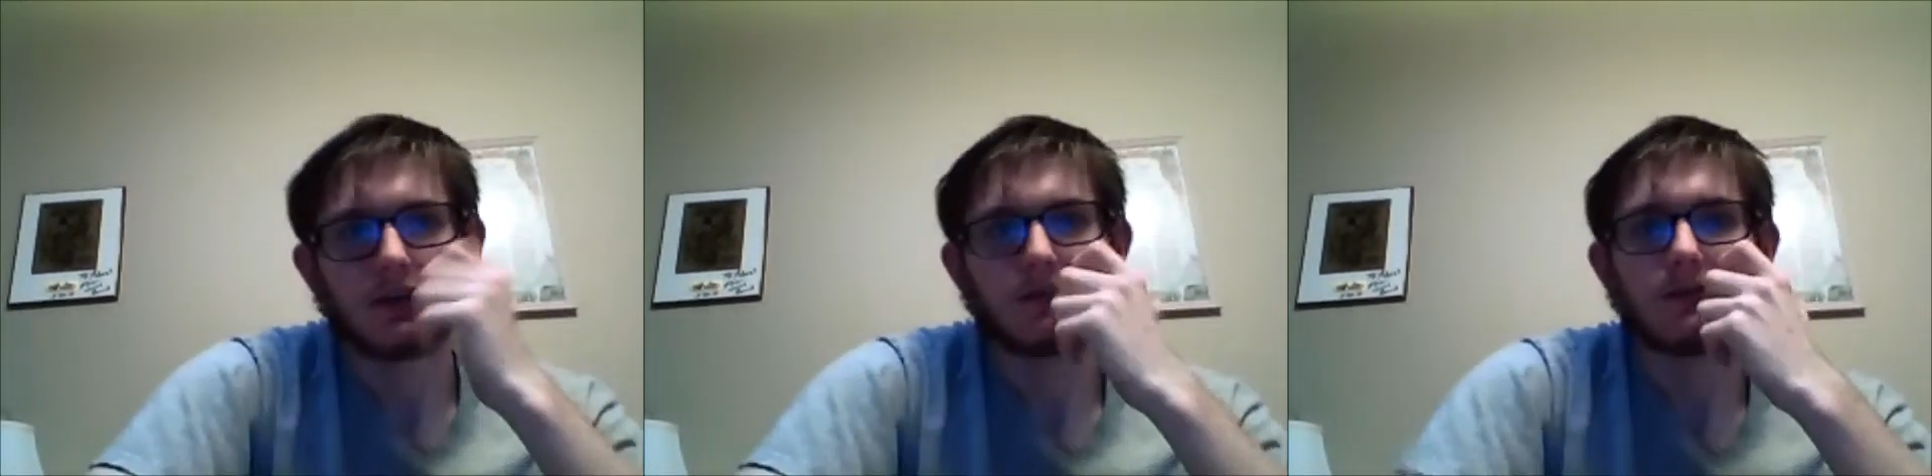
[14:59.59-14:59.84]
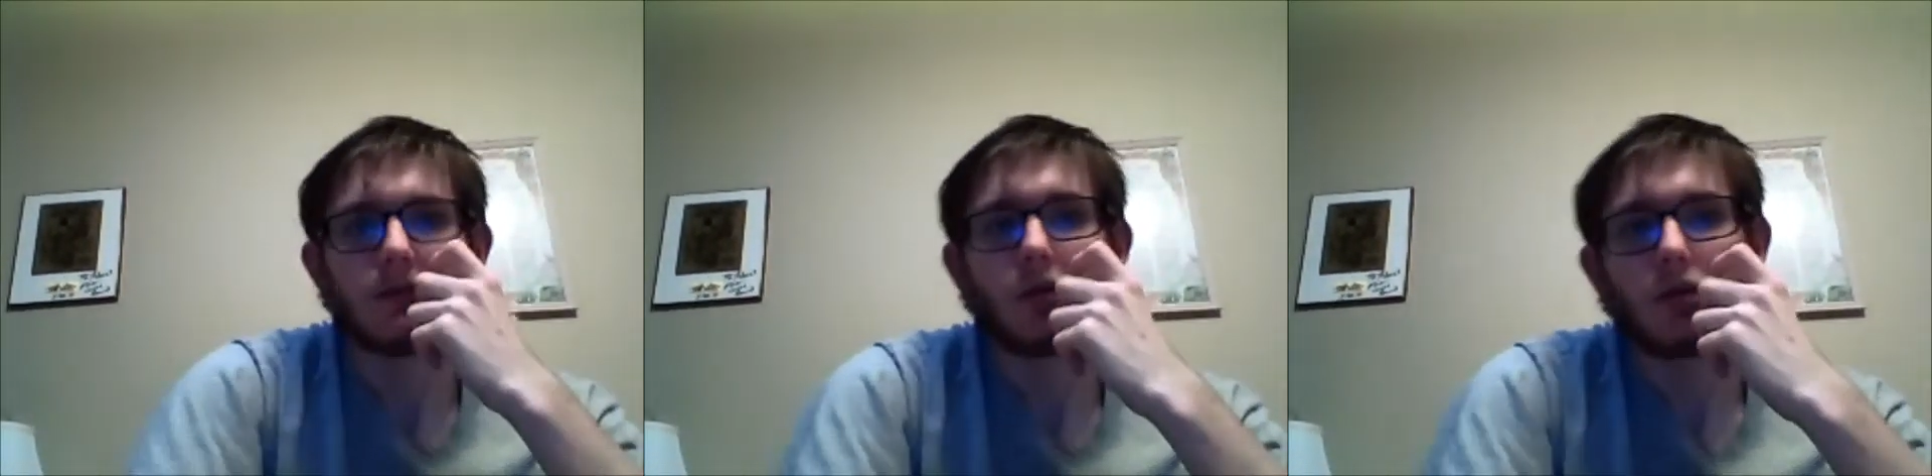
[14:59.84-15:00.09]

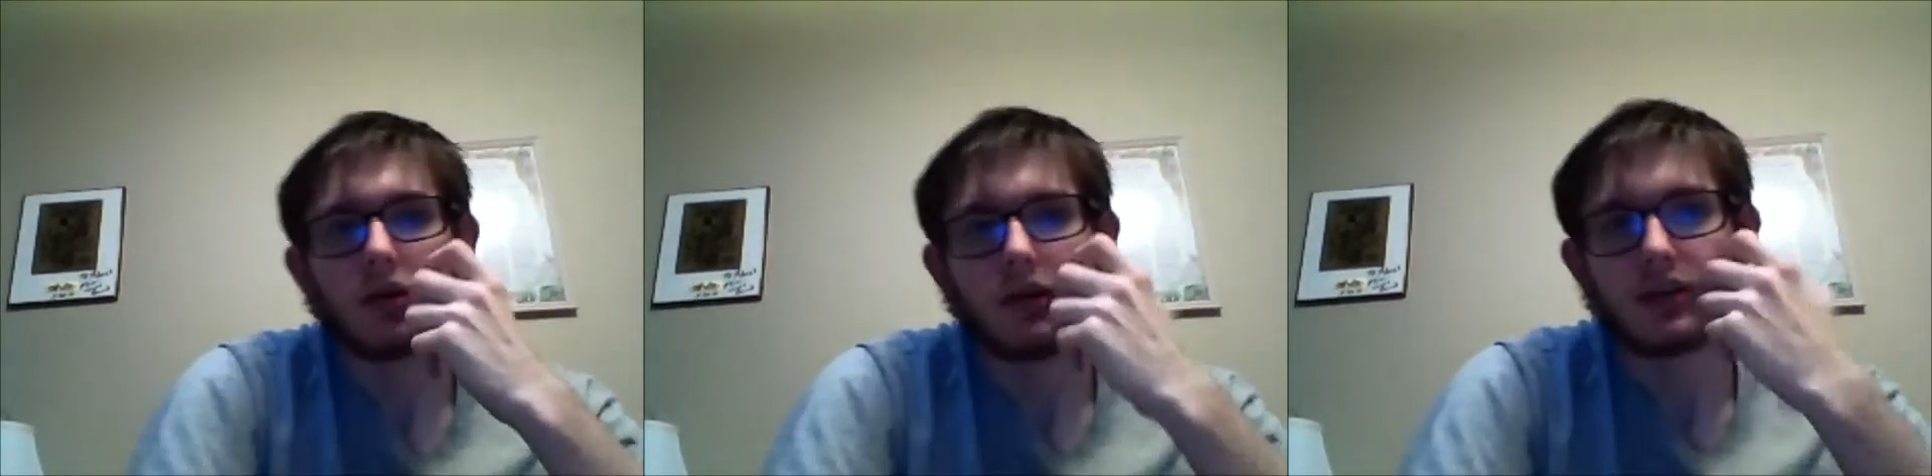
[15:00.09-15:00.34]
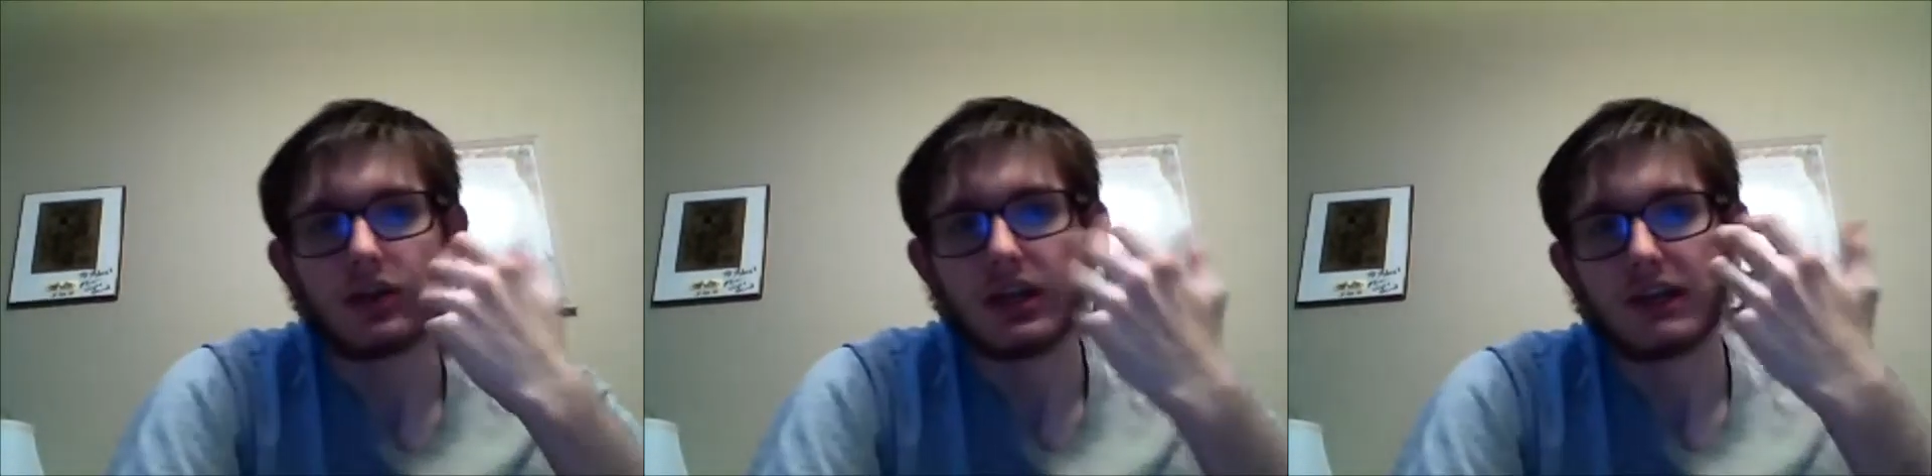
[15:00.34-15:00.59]

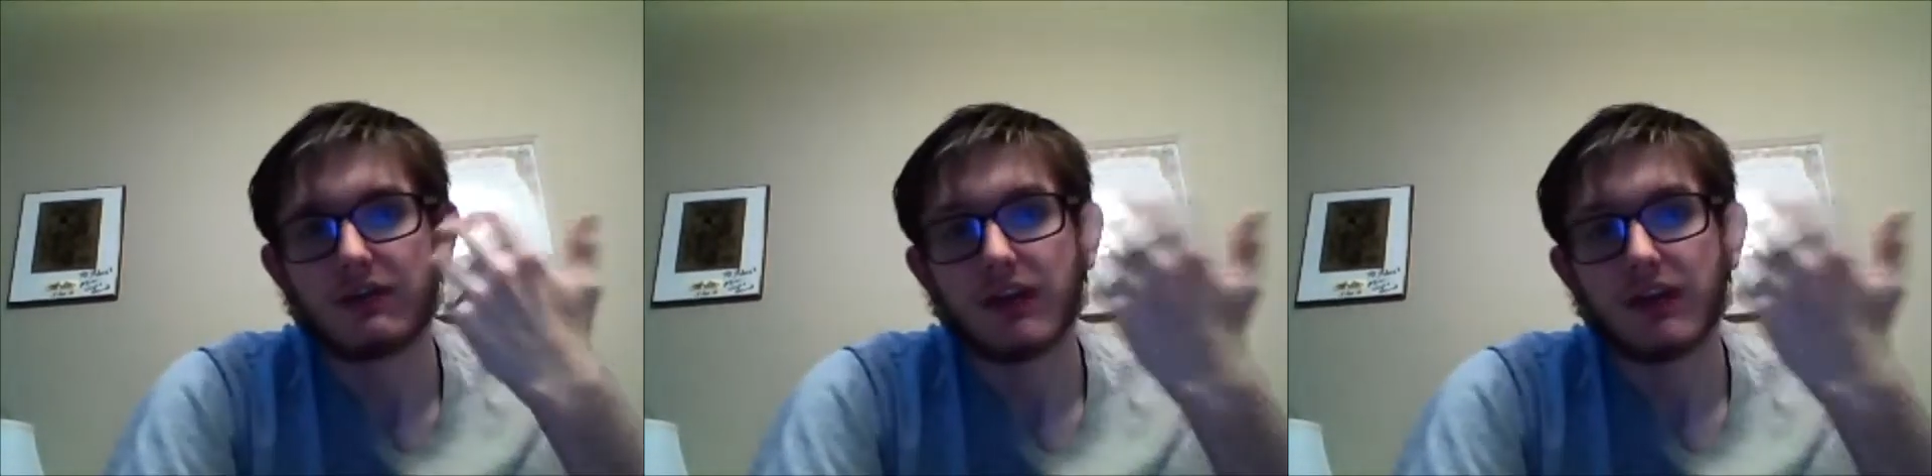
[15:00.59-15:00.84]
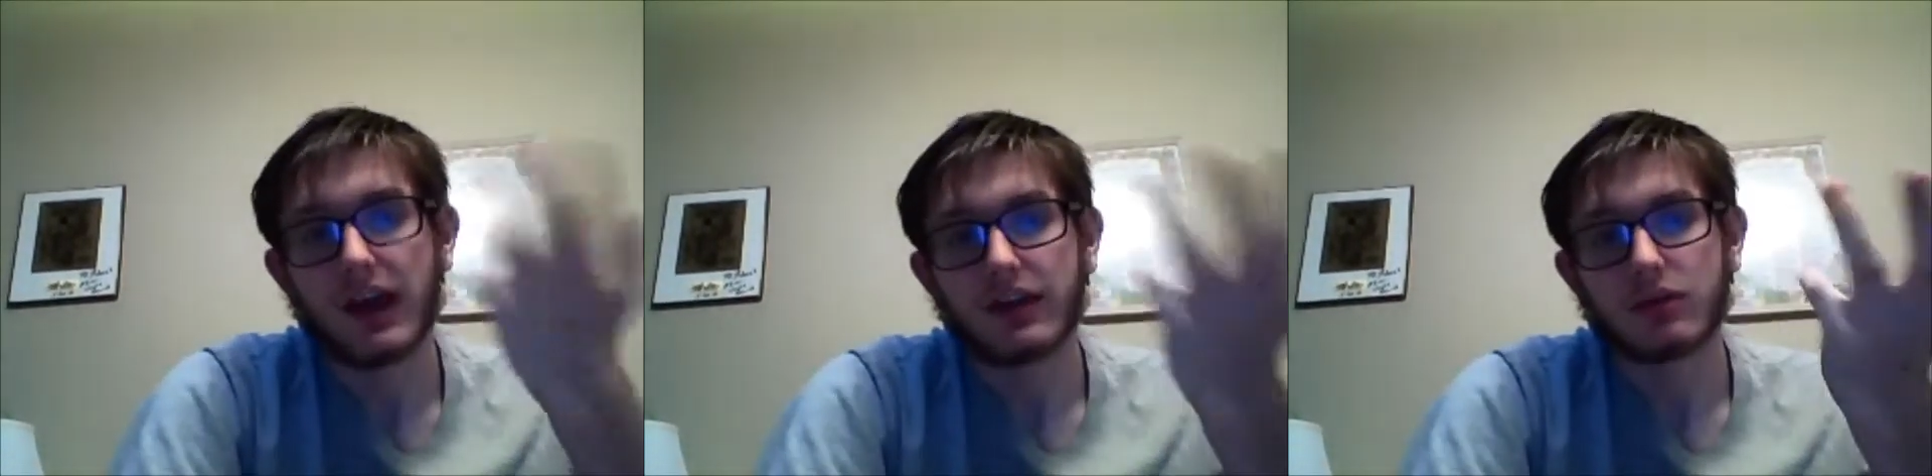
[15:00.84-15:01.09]

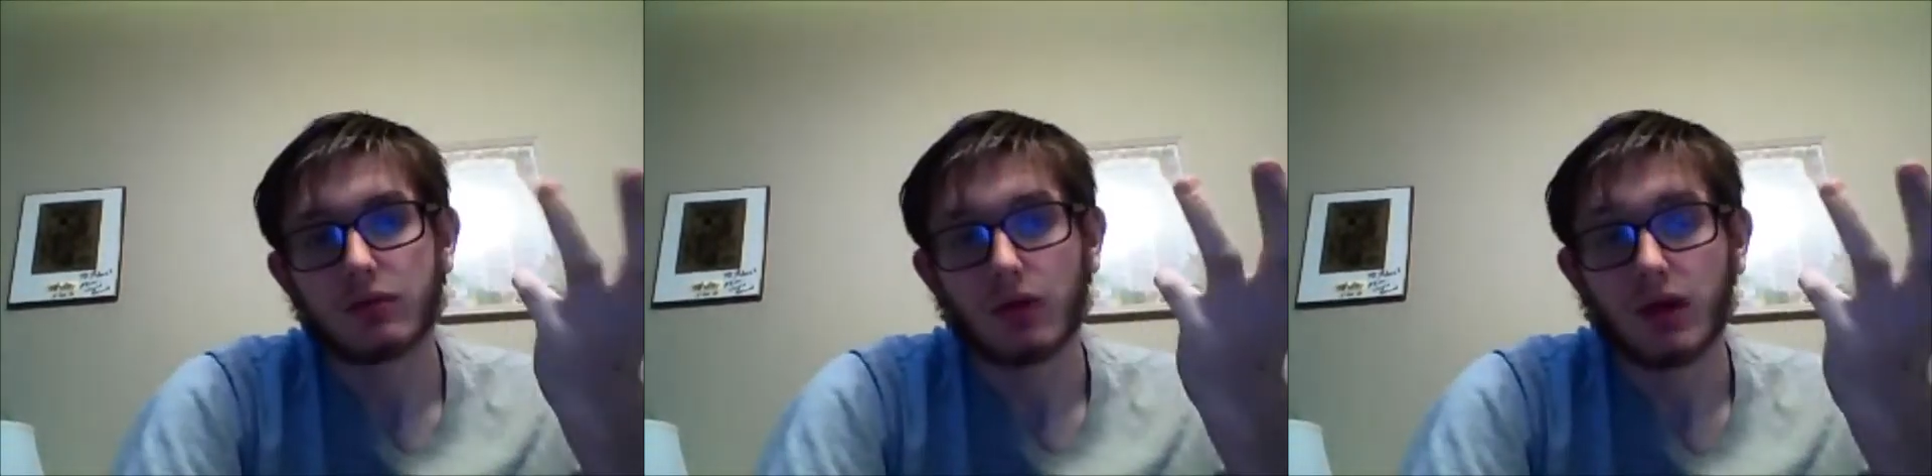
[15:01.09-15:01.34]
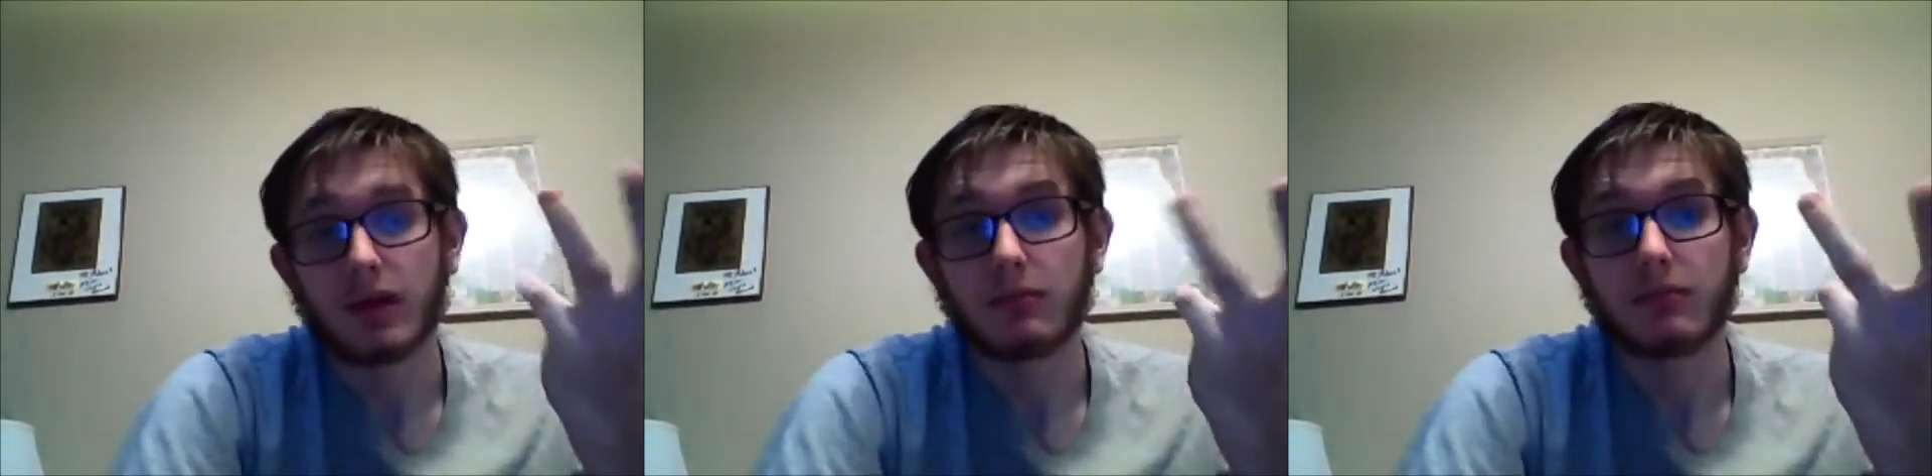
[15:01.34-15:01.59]
final
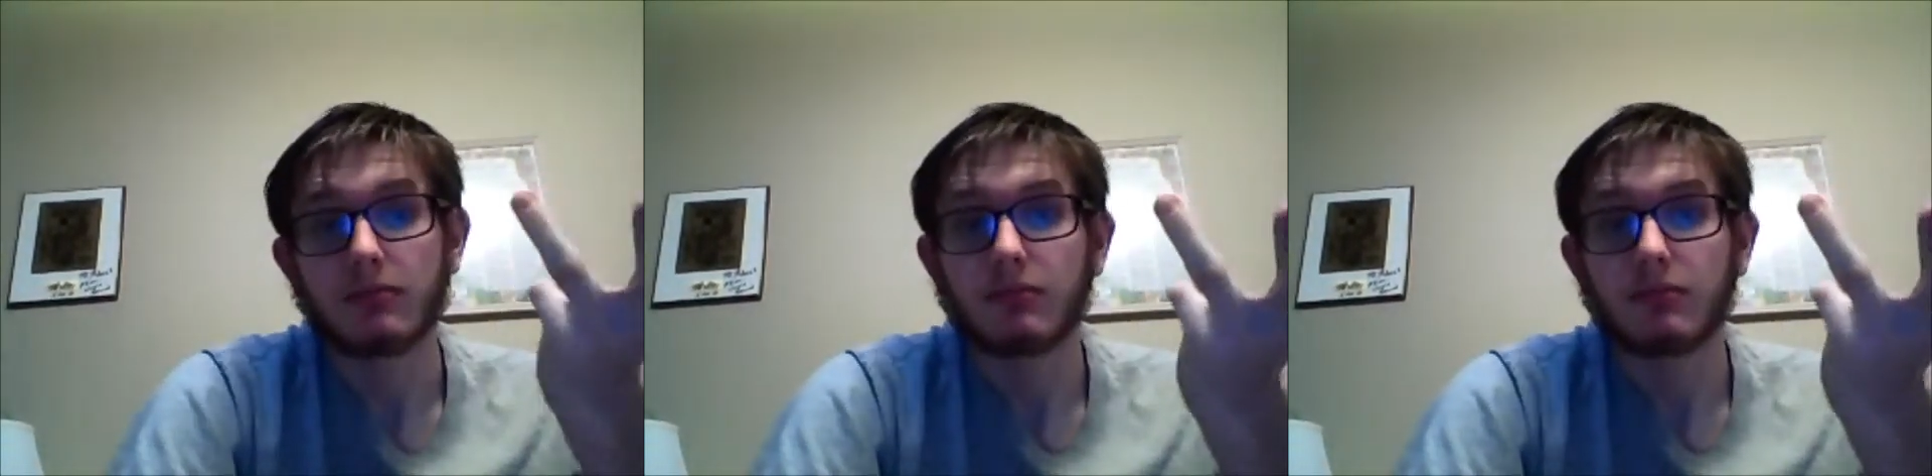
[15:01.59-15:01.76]
one,